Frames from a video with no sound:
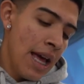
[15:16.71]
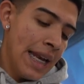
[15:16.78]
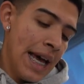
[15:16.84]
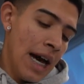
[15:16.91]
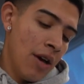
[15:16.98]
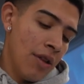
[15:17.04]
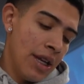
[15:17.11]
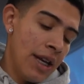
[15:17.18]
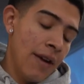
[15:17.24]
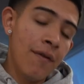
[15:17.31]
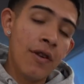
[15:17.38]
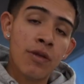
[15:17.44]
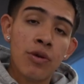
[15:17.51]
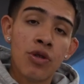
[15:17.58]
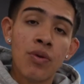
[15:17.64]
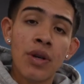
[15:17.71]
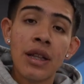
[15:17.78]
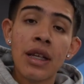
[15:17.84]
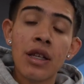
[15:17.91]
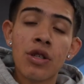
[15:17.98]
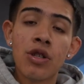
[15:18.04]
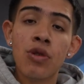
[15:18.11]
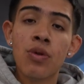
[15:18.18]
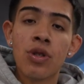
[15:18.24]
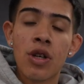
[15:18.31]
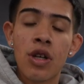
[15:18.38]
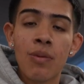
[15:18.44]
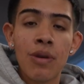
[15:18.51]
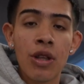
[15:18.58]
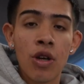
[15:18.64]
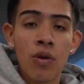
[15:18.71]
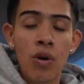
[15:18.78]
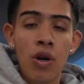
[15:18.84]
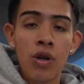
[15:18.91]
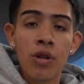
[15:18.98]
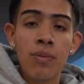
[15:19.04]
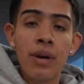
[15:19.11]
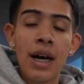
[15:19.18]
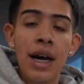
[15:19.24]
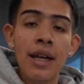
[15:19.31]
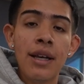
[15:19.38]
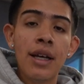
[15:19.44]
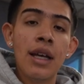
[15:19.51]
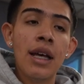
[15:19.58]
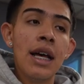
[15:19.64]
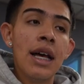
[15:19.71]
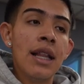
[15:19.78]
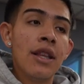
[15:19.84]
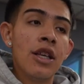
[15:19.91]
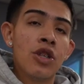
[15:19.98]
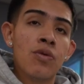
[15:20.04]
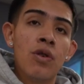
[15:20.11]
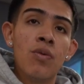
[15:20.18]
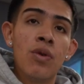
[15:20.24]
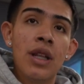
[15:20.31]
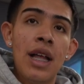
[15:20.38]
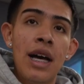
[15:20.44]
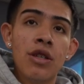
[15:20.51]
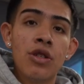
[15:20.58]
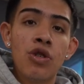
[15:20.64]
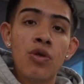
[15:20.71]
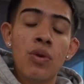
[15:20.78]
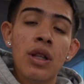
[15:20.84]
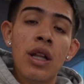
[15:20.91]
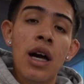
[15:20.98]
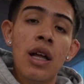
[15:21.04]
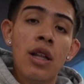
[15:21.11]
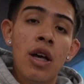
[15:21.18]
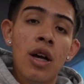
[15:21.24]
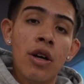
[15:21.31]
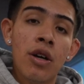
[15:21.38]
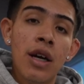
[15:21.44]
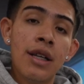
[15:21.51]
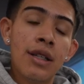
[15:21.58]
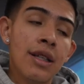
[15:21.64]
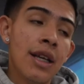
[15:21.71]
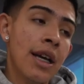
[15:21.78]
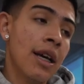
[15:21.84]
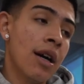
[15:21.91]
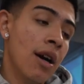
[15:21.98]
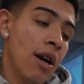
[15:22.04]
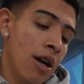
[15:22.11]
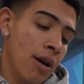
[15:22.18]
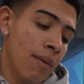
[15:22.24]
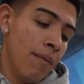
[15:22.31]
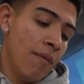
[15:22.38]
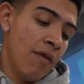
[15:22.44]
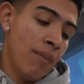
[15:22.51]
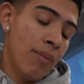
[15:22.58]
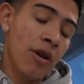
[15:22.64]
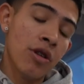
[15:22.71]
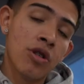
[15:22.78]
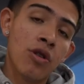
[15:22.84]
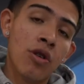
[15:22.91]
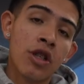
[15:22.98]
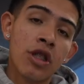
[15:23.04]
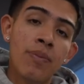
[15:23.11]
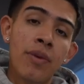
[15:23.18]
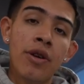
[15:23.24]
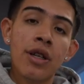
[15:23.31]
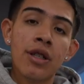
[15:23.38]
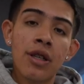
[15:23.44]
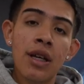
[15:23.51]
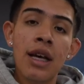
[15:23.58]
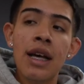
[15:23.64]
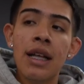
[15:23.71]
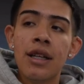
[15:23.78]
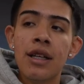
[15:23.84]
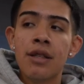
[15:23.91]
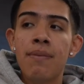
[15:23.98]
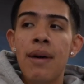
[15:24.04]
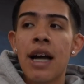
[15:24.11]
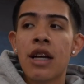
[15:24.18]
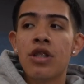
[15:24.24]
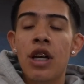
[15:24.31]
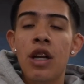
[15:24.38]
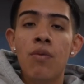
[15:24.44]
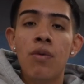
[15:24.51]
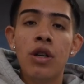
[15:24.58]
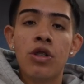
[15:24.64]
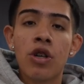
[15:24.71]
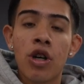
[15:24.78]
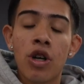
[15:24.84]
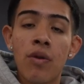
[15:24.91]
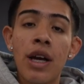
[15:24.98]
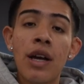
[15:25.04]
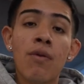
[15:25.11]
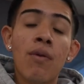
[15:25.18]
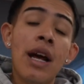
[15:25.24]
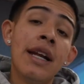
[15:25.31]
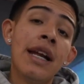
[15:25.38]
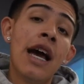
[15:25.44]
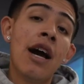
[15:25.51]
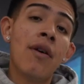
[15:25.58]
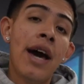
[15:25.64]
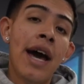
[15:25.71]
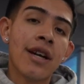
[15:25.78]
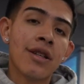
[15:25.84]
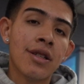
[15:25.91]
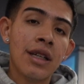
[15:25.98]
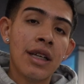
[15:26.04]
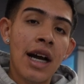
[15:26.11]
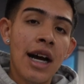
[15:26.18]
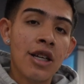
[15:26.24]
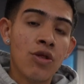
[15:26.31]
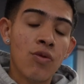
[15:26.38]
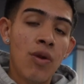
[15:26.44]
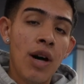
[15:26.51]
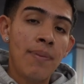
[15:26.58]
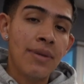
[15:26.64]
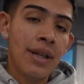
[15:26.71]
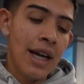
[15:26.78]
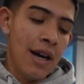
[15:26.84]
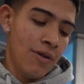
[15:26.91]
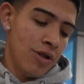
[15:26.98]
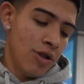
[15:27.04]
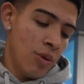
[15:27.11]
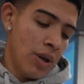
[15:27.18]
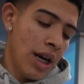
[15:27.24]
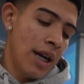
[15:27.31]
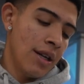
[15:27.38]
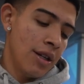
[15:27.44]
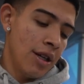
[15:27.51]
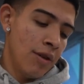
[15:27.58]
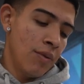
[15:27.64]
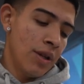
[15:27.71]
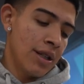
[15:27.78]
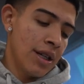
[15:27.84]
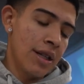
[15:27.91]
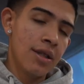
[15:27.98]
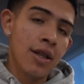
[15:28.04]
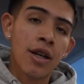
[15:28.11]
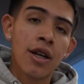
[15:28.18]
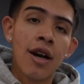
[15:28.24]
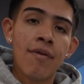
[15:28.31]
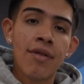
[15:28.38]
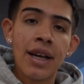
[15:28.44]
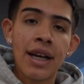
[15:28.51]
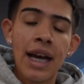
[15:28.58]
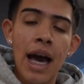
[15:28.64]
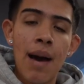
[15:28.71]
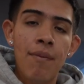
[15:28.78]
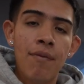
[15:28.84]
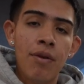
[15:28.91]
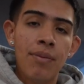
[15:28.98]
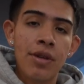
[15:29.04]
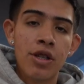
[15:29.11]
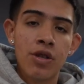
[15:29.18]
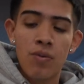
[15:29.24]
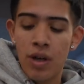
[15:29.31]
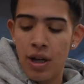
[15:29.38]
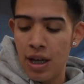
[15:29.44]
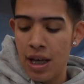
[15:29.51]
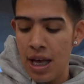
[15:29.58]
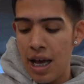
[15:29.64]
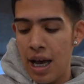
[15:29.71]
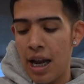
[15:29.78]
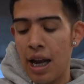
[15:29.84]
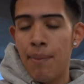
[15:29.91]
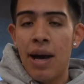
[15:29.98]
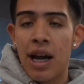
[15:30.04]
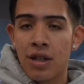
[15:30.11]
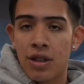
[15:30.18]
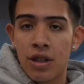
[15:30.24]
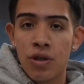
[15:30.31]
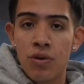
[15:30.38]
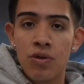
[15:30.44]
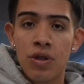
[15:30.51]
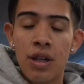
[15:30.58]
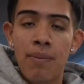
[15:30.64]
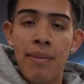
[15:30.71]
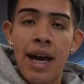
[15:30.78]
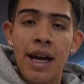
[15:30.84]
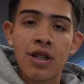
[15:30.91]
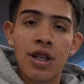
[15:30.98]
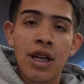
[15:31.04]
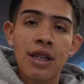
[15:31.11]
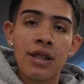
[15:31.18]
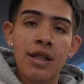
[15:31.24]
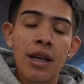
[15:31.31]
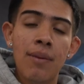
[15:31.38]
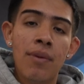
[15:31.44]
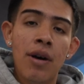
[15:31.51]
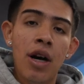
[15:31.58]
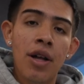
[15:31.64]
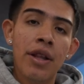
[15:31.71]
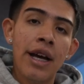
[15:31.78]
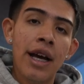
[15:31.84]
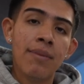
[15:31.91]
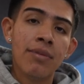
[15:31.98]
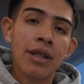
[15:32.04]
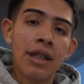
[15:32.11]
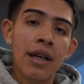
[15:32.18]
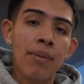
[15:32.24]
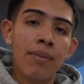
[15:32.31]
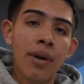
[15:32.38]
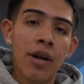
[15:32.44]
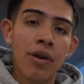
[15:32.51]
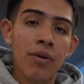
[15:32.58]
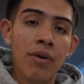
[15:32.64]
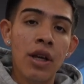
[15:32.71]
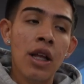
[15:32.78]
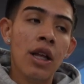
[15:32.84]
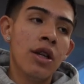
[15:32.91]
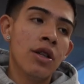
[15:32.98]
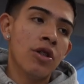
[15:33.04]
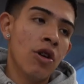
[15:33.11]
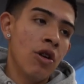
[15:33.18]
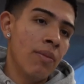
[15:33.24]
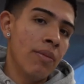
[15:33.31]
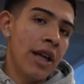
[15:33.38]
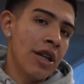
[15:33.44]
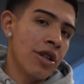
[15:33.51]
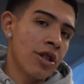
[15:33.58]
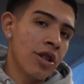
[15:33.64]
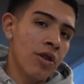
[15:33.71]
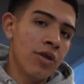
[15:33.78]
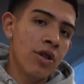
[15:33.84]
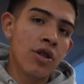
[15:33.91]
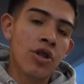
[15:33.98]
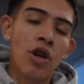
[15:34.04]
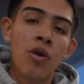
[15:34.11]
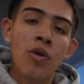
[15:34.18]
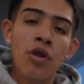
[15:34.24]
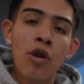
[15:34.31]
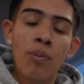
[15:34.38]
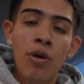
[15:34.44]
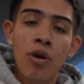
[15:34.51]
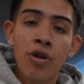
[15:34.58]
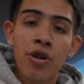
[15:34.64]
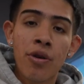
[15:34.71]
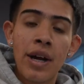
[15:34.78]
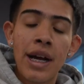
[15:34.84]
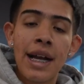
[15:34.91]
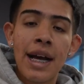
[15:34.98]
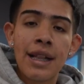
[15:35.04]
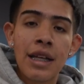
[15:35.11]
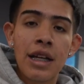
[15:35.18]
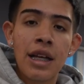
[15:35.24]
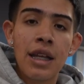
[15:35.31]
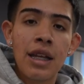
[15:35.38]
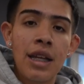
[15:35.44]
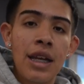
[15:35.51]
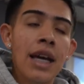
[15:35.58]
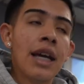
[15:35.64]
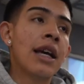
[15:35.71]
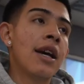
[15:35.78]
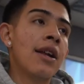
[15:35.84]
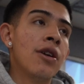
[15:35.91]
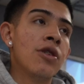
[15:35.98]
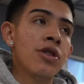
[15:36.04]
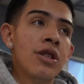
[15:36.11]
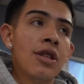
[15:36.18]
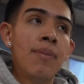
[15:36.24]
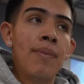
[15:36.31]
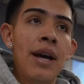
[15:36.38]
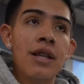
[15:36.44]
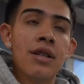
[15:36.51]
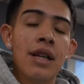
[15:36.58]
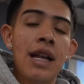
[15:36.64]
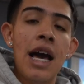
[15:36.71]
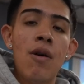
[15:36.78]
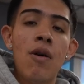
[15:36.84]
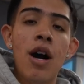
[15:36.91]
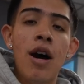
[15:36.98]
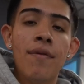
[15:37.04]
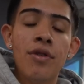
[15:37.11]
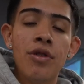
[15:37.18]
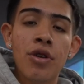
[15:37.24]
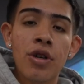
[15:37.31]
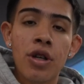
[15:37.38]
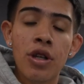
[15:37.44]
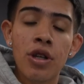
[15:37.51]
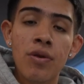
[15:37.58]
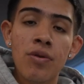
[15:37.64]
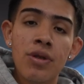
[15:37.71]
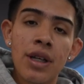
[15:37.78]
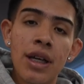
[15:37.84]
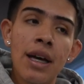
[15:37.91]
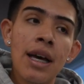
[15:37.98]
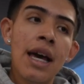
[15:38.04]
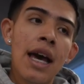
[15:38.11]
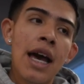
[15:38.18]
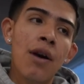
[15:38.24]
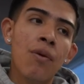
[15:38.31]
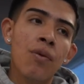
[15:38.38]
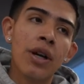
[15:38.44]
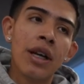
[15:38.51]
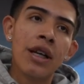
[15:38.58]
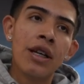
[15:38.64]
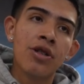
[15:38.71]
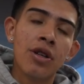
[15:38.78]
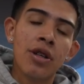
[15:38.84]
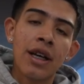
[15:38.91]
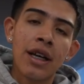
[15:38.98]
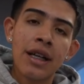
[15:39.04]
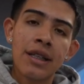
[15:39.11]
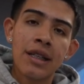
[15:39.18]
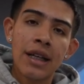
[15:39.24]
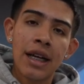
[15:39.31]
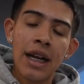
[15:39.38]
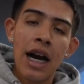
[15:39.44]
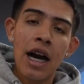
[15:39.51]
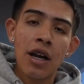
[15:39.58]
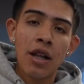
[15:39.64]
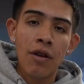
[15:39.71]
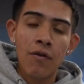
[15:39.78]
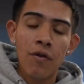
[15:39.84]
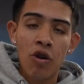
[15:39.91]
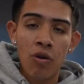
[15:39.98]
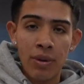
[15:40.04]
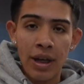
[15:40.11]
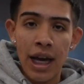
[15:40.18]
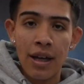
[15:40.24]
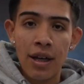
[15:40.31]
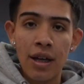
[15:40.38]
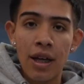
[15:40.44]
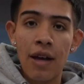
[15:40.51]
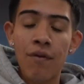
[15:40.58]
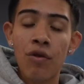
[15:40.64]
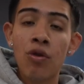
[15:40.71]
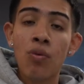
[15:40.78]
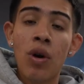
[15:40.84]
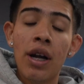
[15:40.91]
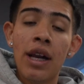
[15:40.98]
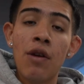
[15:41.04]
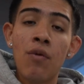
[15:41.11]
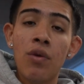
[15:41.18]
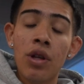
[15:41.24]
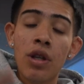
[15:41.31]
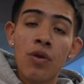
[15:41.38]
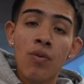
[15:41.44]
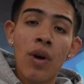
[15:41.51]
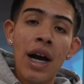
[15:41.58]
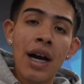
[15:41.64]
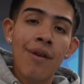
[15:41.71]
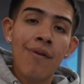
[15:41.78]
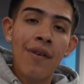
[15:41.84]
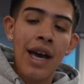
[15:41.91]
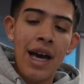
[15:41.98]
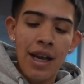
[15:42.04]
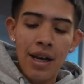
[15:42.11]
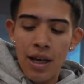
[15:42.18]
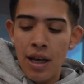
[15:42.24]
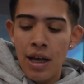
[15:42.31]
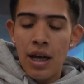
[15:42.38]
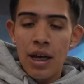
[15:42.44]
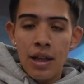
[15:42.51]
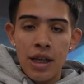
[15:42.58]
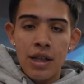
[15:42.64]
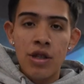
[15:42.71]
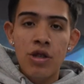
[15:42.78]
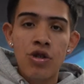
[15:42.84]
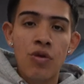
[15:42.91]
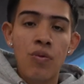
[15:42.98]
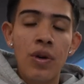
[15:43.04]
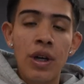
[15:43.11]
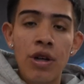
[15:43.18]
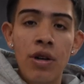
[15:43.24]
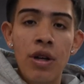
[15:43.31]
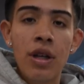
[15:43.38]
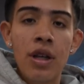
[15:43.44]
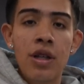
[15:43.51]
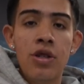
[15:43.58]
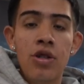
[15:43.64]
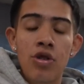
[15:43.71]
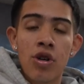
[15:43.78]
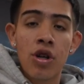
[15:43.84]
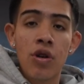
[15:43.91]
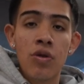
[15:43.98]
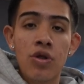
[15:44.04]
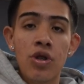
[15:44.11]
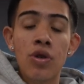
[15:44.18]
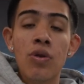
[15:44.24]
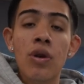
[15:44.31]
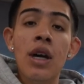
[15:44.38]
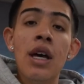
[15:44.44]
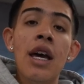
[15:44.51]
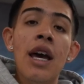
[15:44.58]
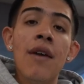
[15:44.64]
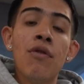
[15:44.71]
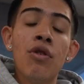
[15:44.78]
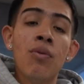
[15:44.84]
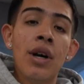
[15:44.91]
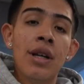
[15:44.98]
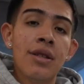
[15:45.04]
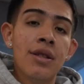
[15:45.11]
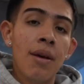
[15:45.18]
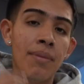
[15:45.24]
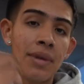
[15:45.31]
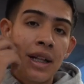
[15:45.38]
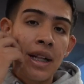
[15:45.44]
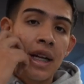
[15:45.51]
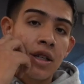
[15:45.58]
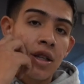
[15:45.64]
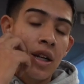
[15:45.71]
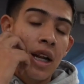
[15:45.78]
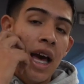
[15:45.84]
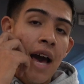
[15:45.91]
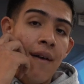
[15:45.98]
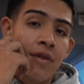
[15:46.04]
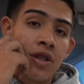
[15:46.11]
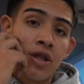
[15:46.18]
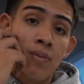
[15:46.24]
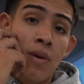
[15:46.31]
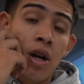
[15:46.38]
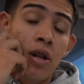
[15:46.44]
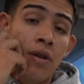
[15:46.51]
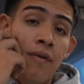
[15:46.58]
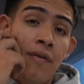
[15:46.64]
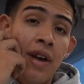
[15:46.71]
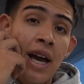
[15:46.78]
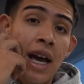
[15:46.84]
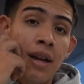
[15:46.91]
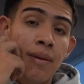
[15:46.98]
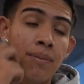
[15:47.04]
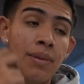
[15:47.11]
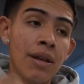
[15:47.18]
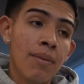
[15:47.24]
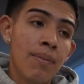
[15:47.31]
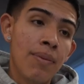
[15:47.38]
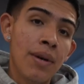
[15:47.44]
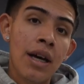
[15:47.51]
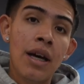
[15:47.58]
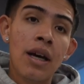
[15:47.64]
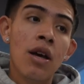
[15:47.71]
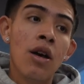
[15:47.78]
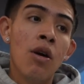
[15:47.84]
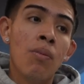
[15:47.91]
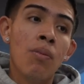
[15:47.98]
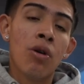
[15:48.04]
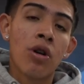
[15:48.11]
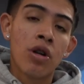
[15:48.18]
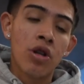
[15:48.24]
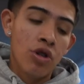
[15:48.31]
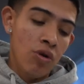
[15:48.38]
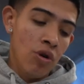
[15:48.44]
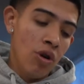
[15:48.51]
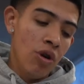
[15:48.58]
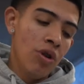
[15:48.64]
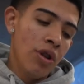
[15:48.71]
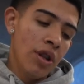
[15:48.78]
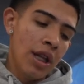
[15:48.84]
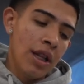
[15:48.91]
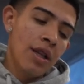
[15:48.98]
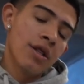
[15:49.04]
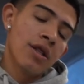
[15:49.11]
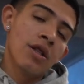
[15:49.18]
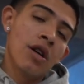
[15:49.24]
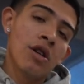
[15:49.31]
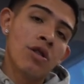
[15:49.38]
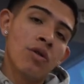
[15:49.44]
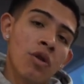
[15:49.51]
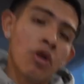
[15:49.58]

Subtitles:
Now the difference between these two is going to be the quality behind it. This one will last you a lot longer, I'd say, from personal experience. These Max Shine ones are great right now. Actually, I swapped it out. So what I did was I took off the cap from this one, and I'm actually using a Max Shine tip on the MTM bottle. So that just goes to show they're both great. At the end of the day, it all just depends on how often you're going to use it and what it is you're looking to get out of the foam cannon. If you want a really wide fan, this is your winner. This is your go-to. If you want something that's going to have a smaller fan and be a bit more controlled, then this is also a